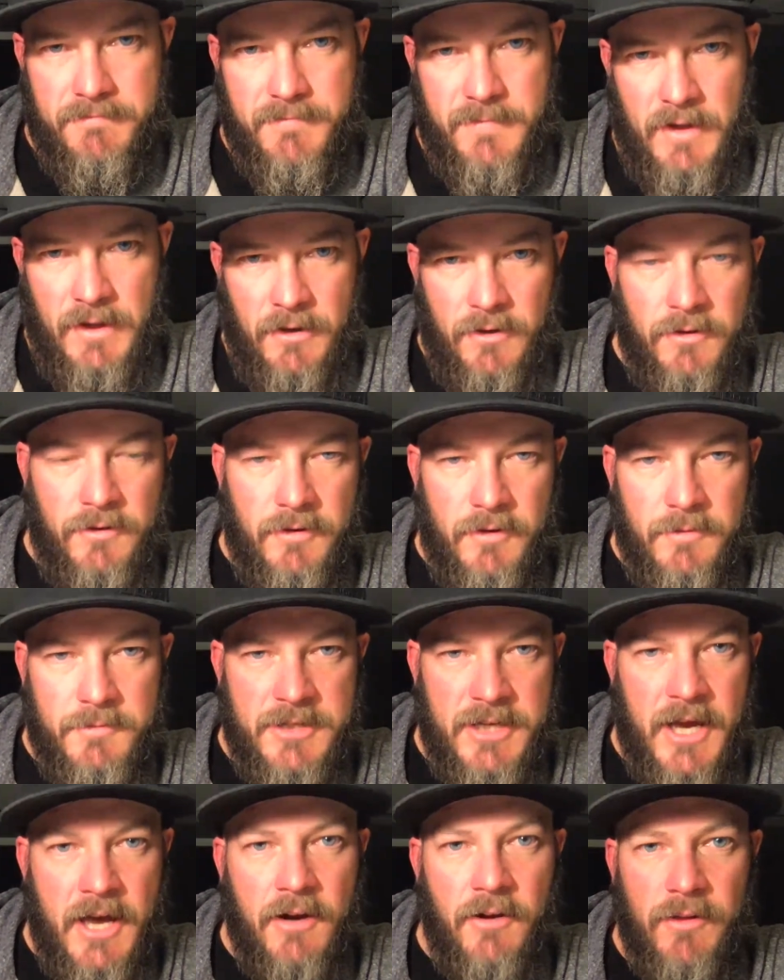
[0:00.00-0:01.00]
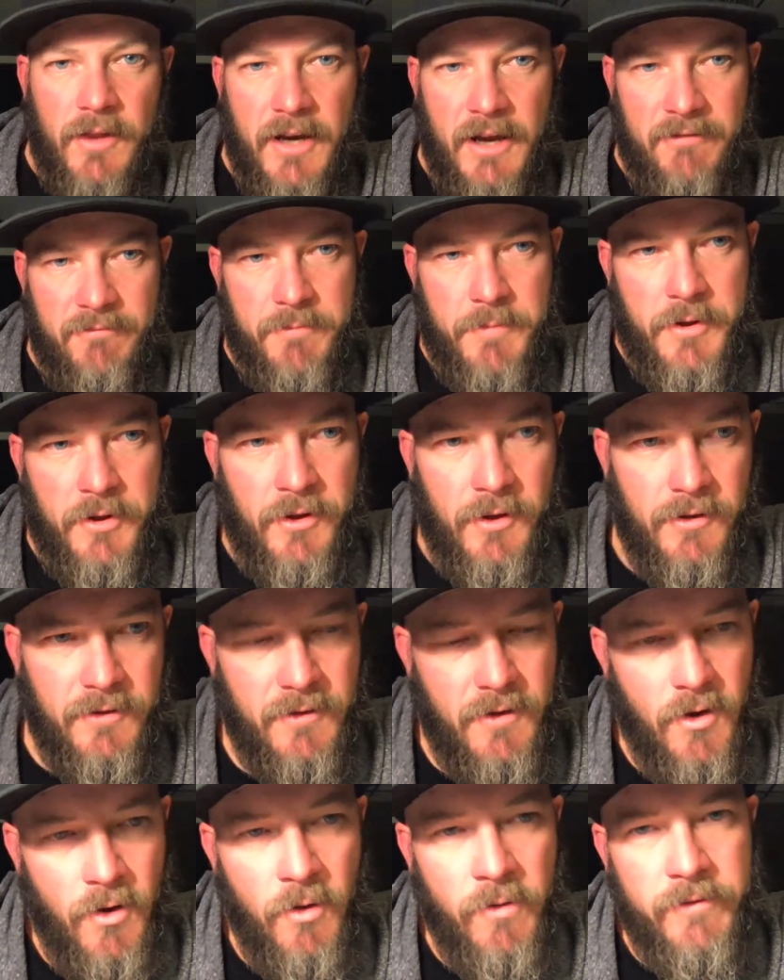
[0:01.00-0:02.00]
YouTube channel that I've built
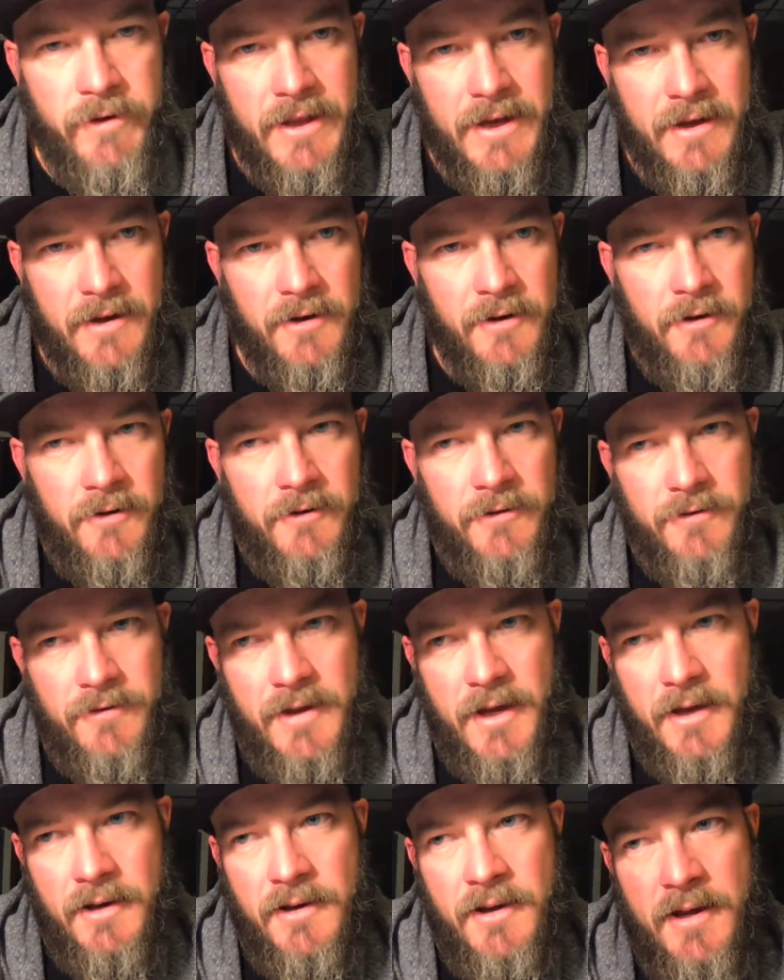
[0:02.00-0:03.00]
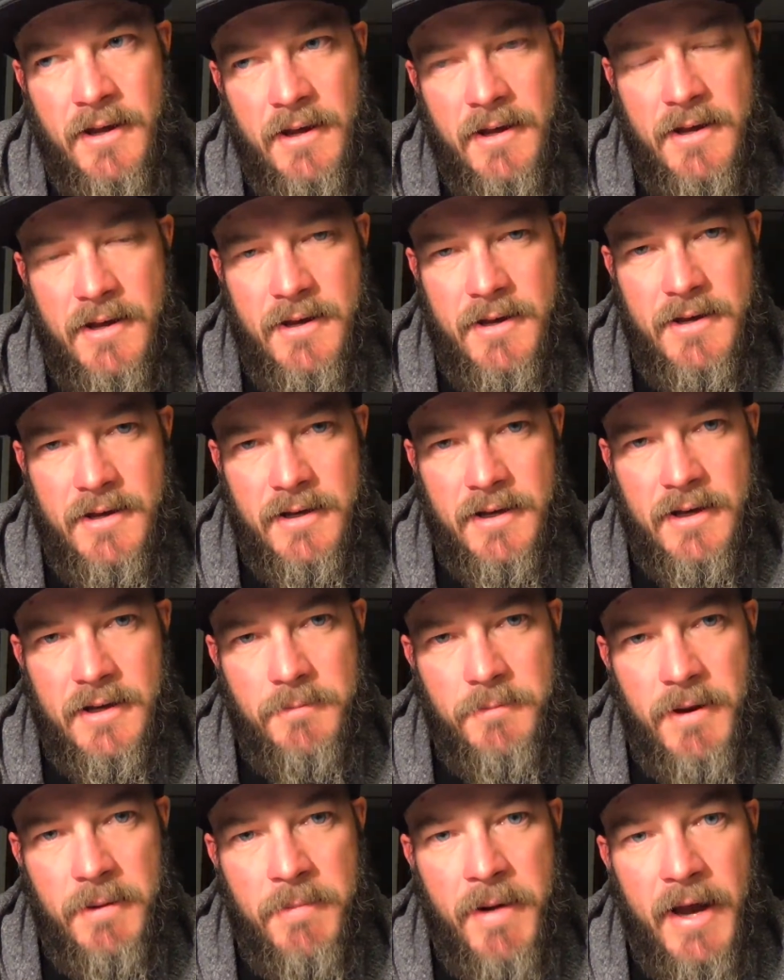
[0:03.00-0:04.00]
over the years that
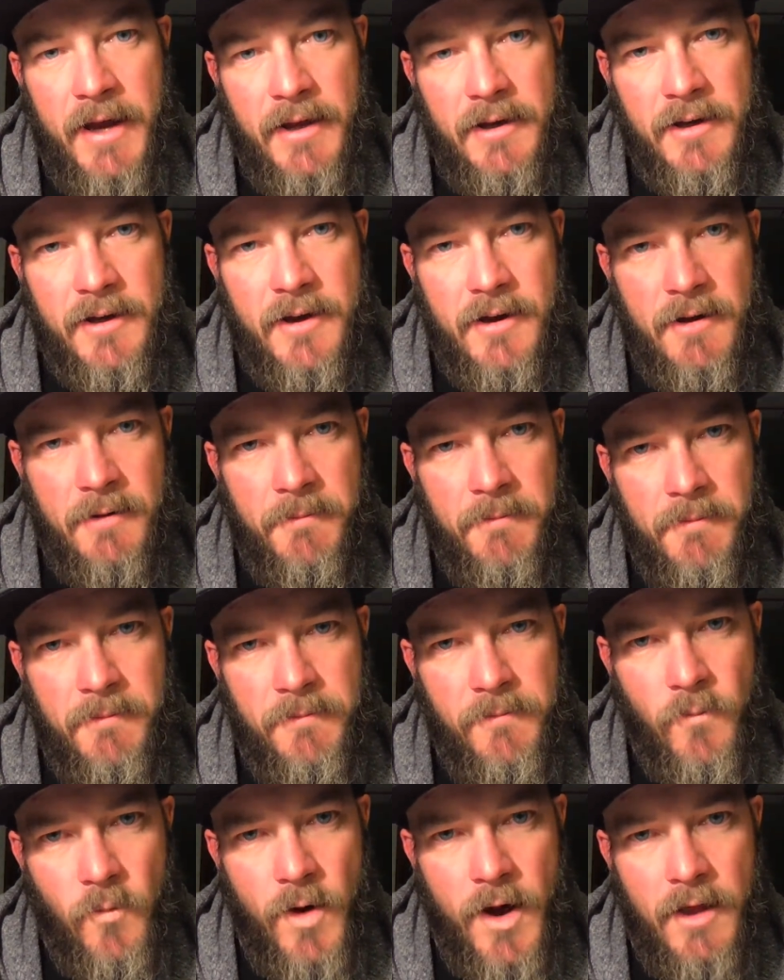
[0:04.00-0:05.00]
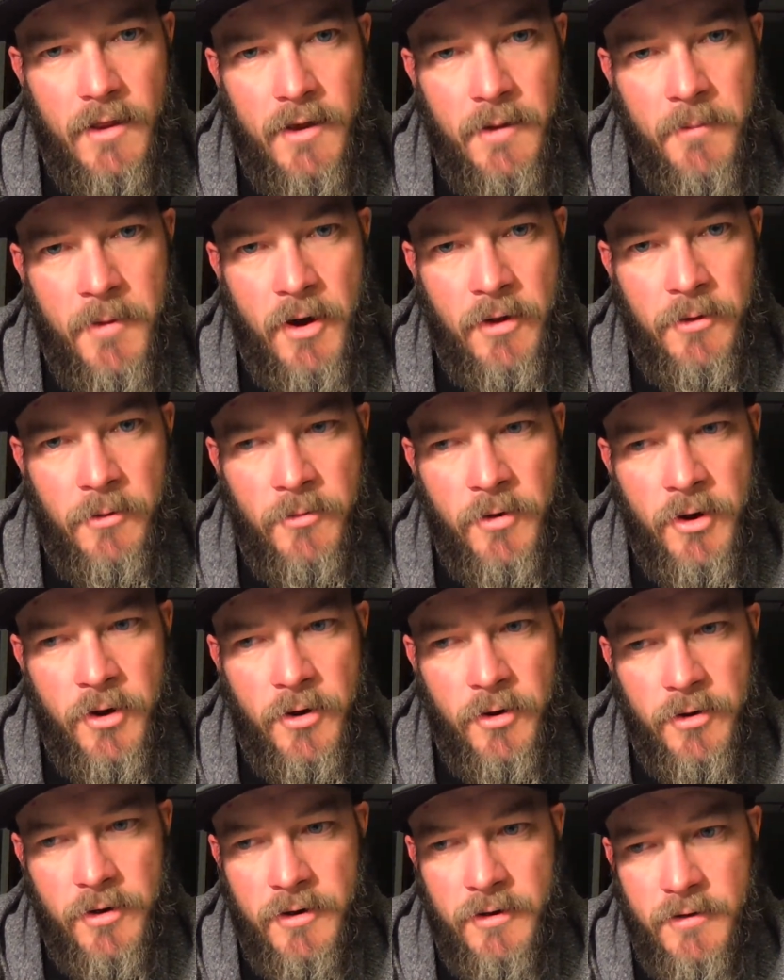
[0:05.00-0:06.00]
can be my income while I'm on the
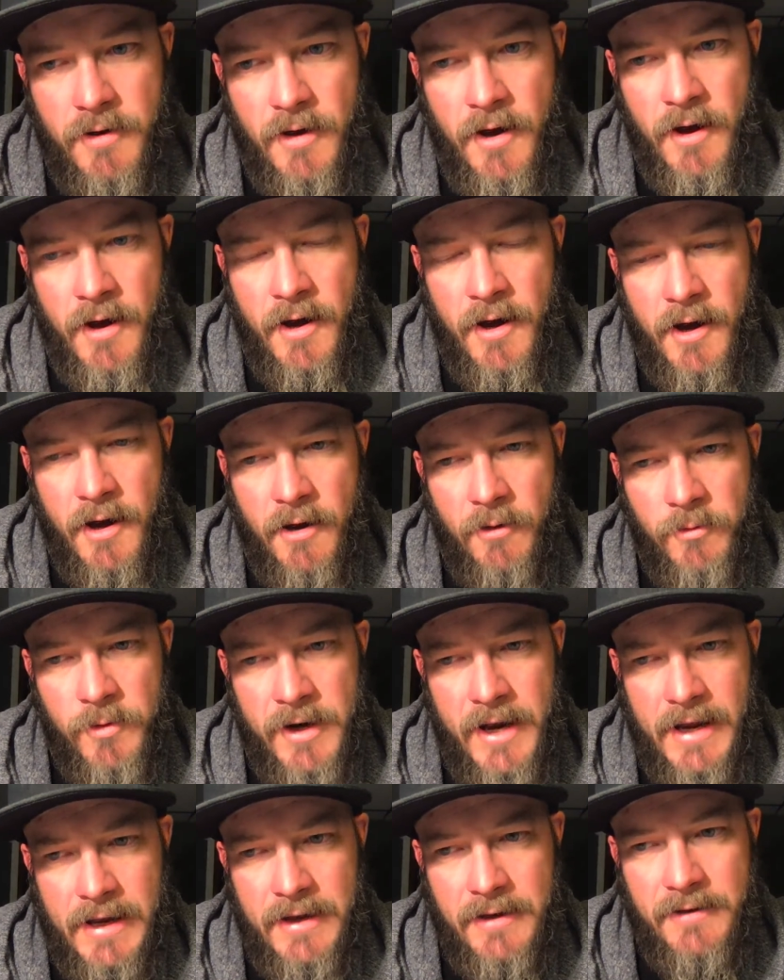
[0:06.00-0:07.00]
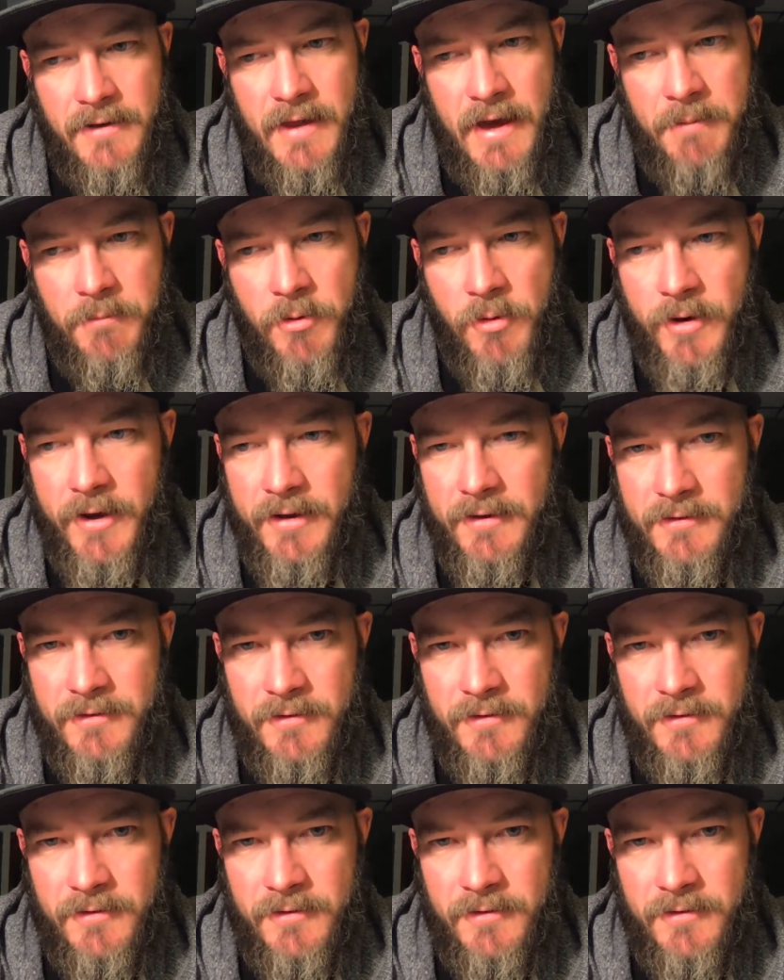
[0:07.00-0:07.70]
road when I get to that point.